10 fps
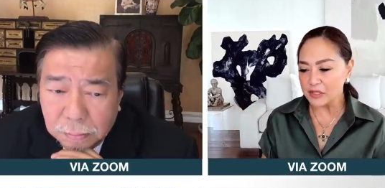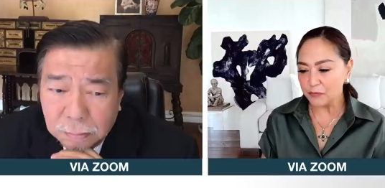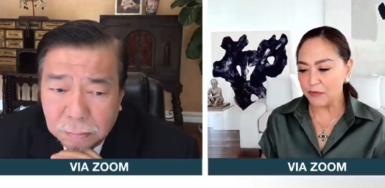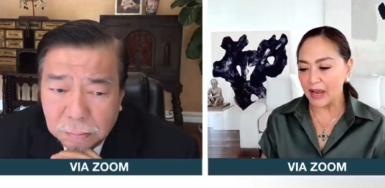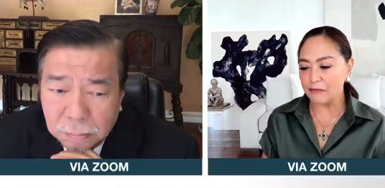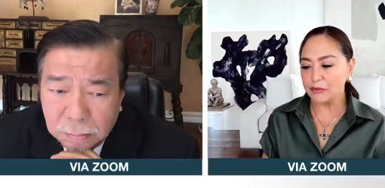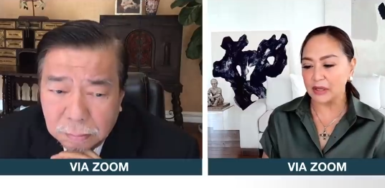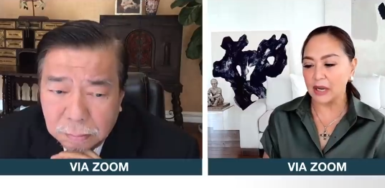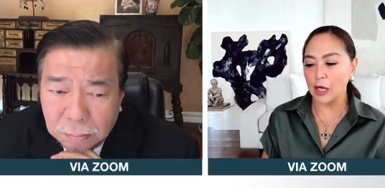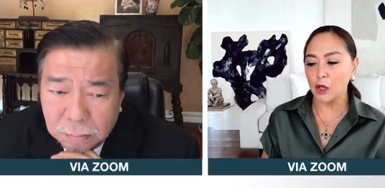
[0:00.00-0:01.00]
Speaker 1: 5
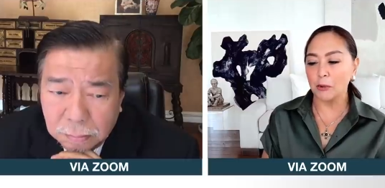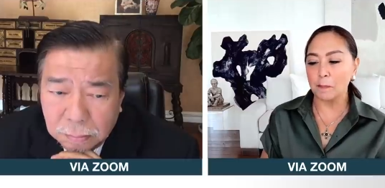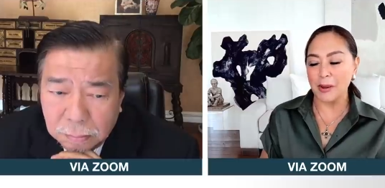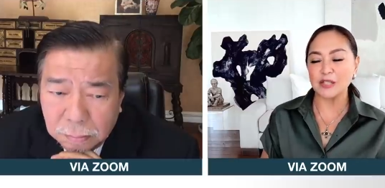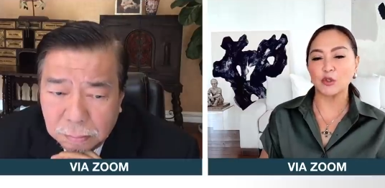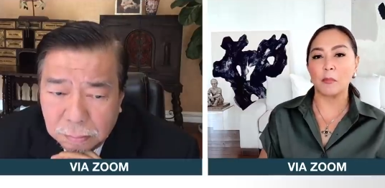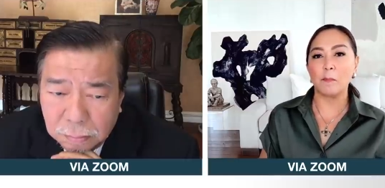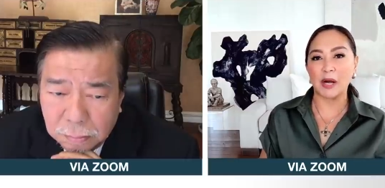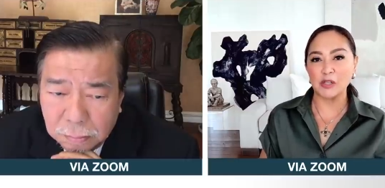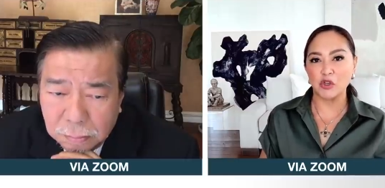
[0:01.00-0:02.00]
trillion peso
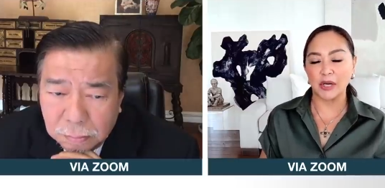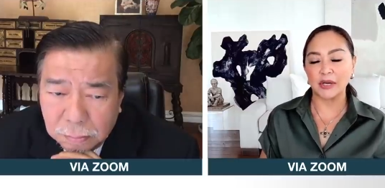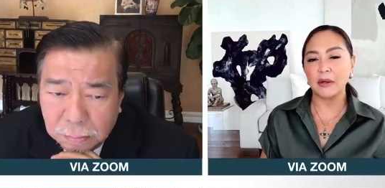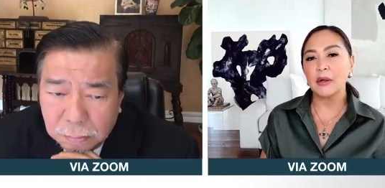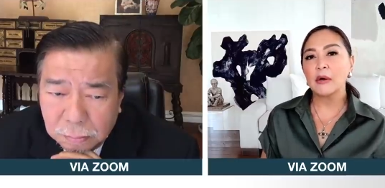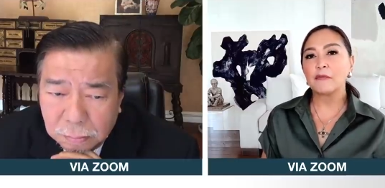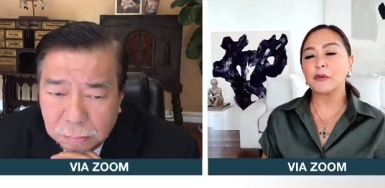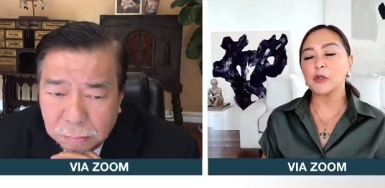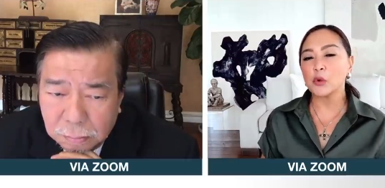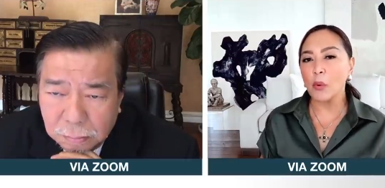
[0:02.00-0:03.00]
budget
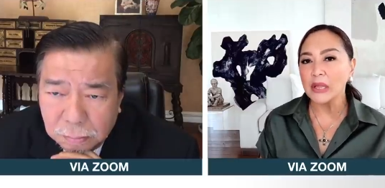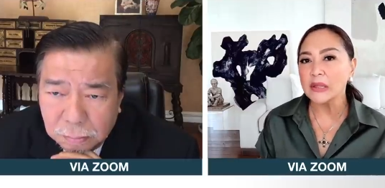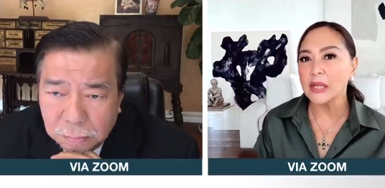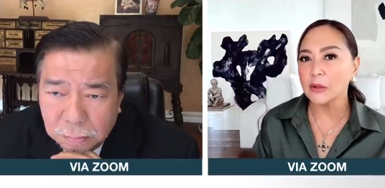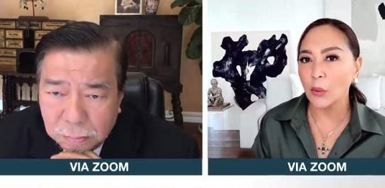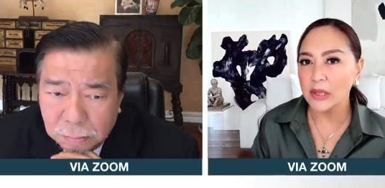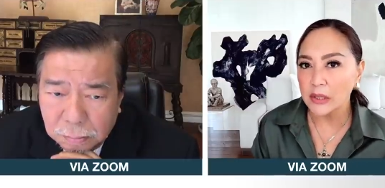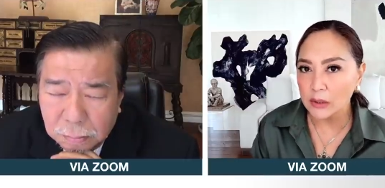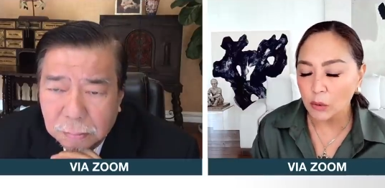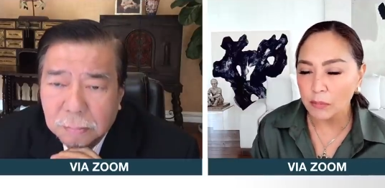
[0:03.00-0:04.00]
for
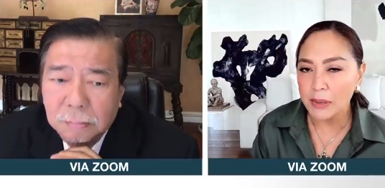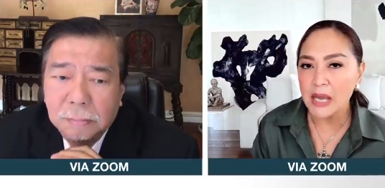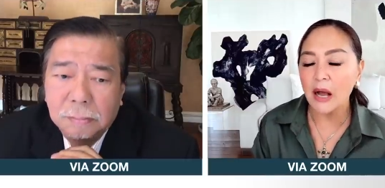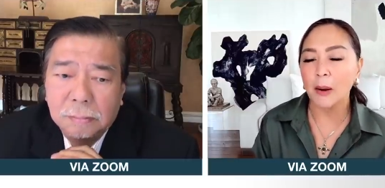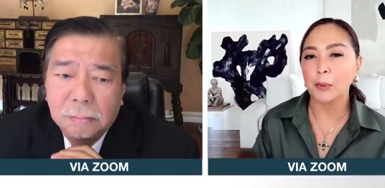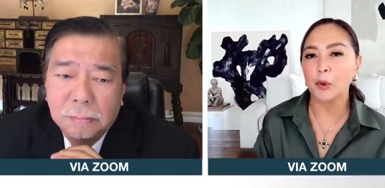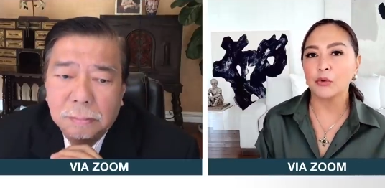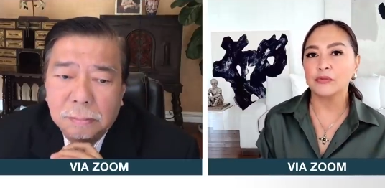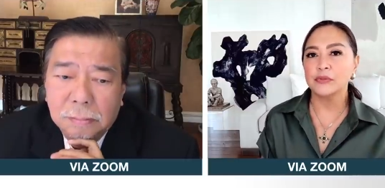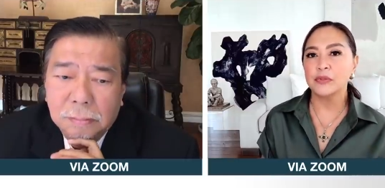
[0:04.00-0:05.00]
2022 being
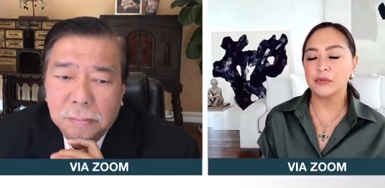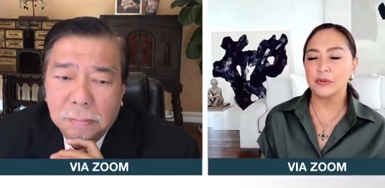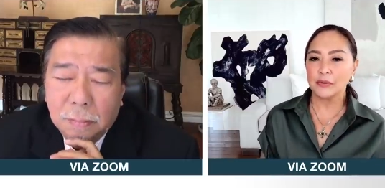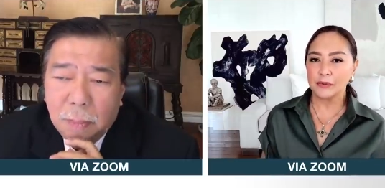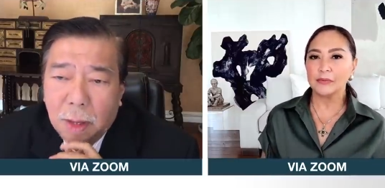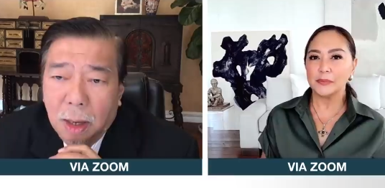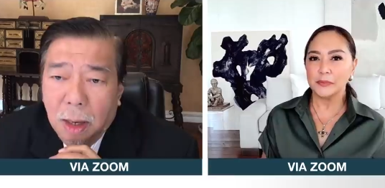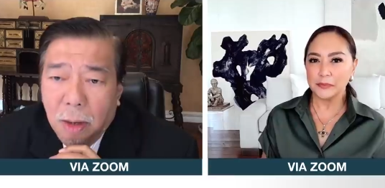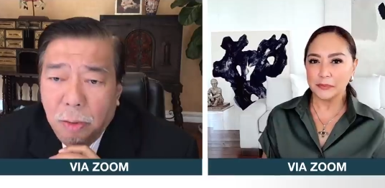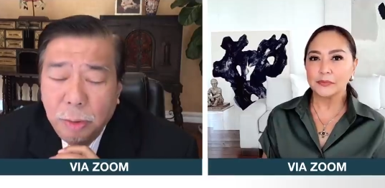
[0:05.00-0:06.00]
approved?
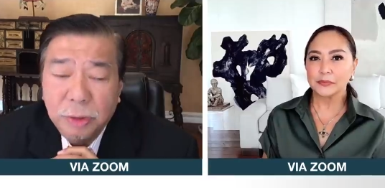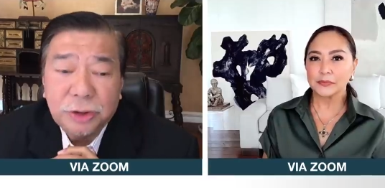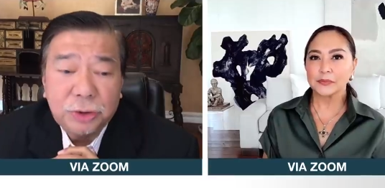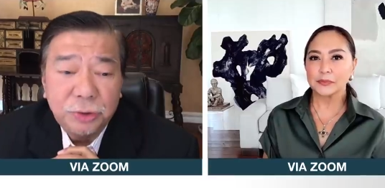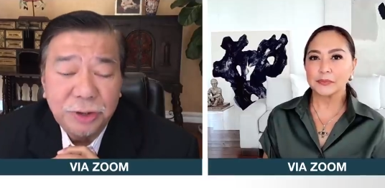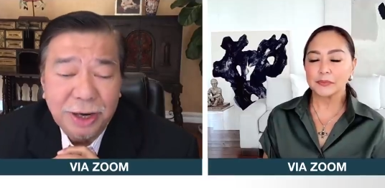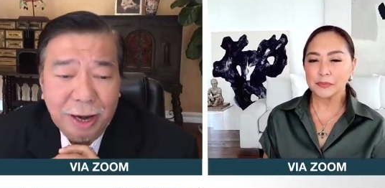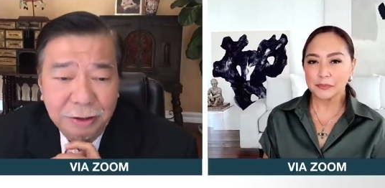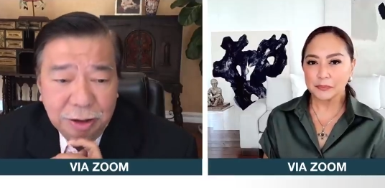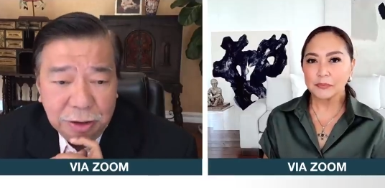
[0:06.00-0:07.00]
We will
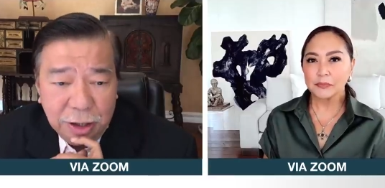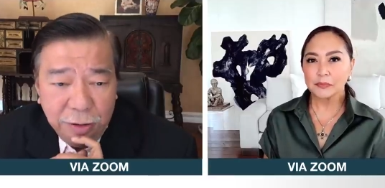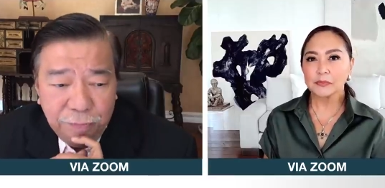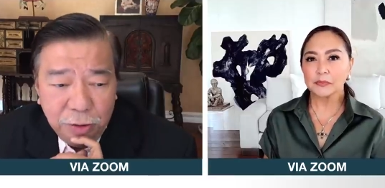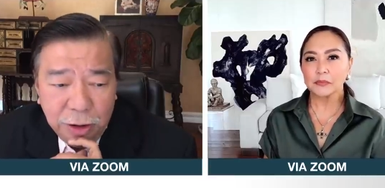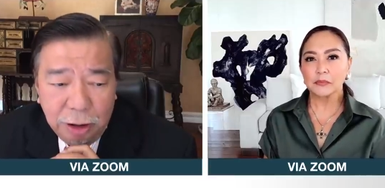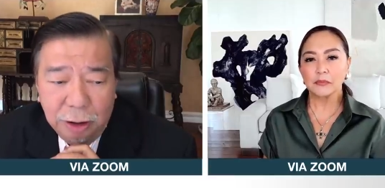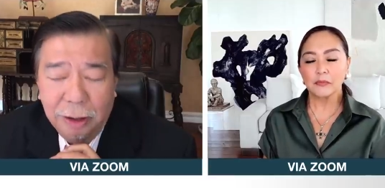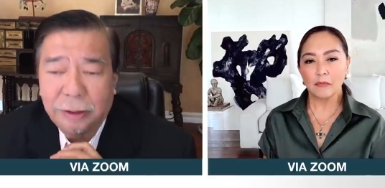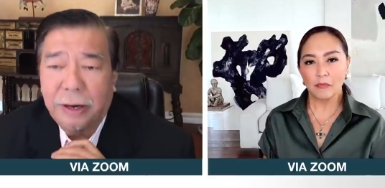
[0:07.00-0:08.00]
Speaker 2: scrutinize it carefully,
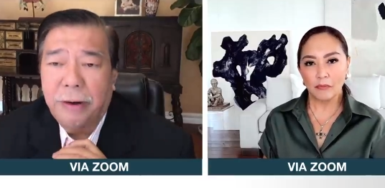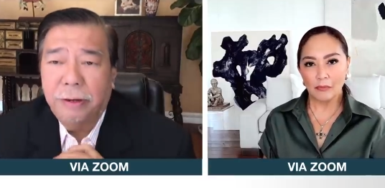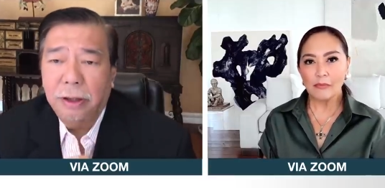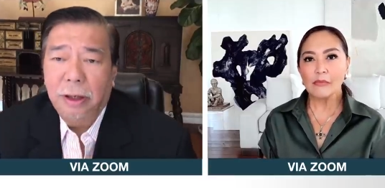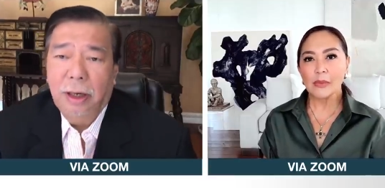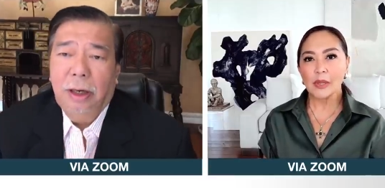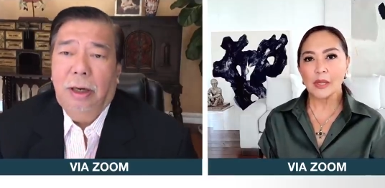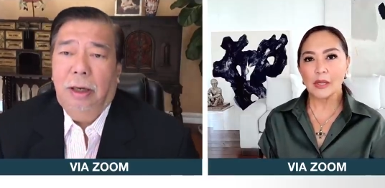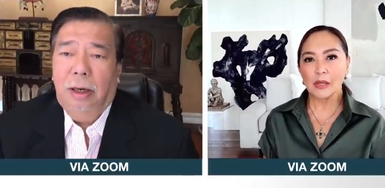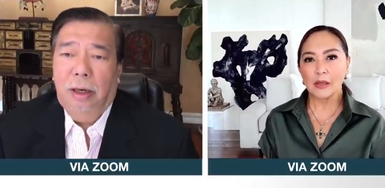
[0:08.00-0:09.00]
uh, Karen.
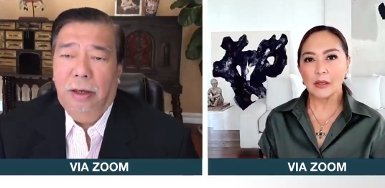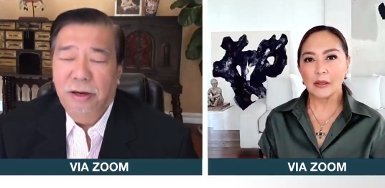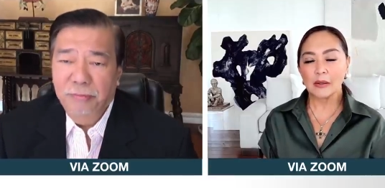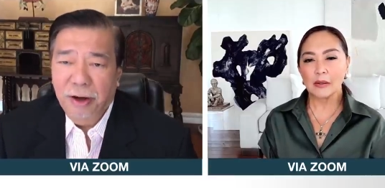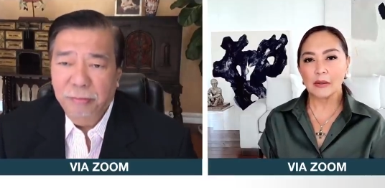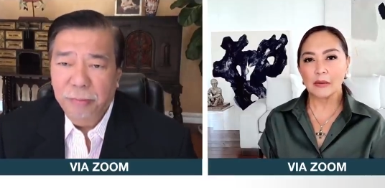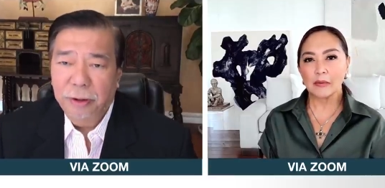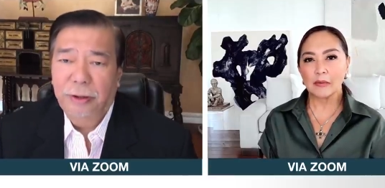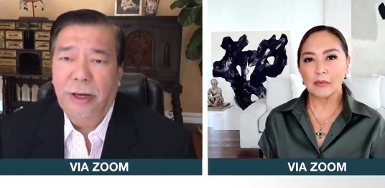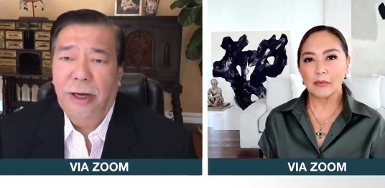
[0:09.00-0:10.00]
Uh,
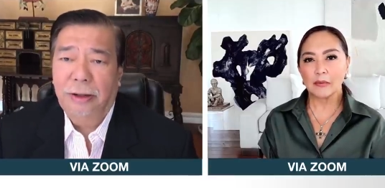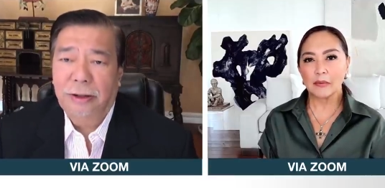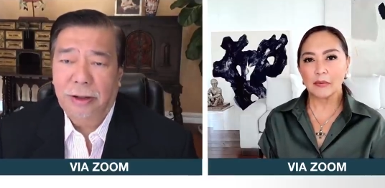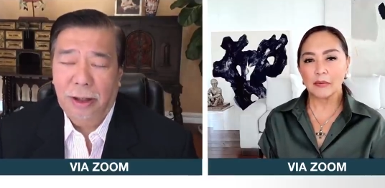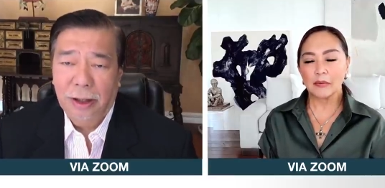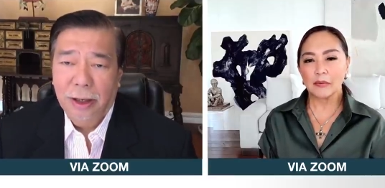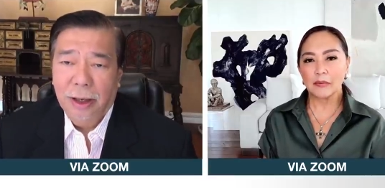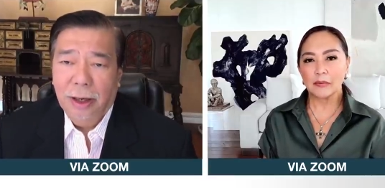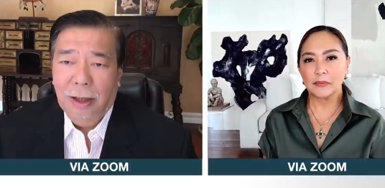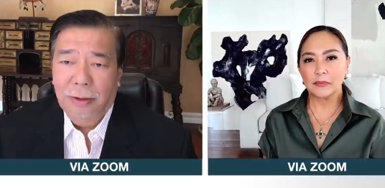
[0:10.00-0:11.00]
remember that
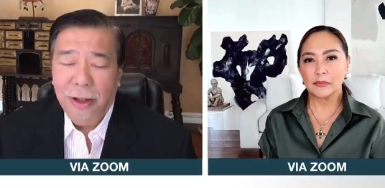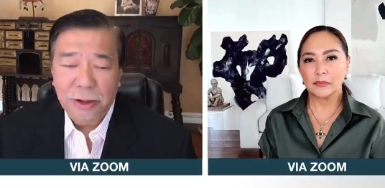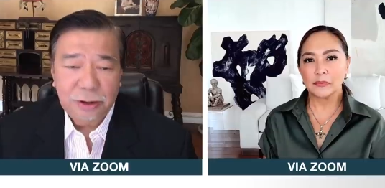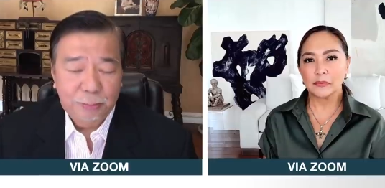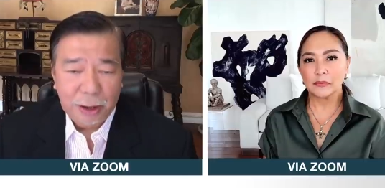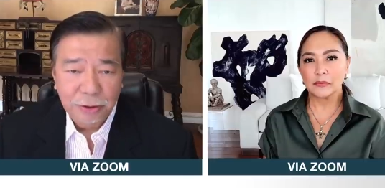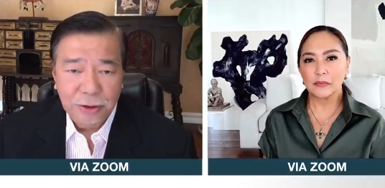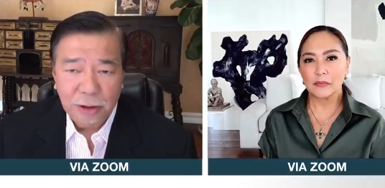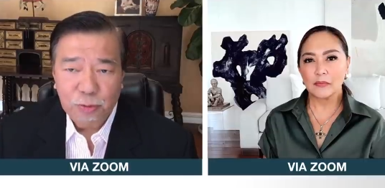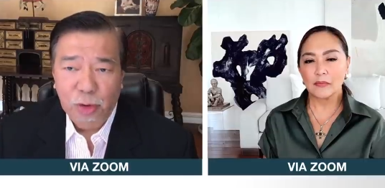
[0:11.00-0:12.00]
uh, this budget will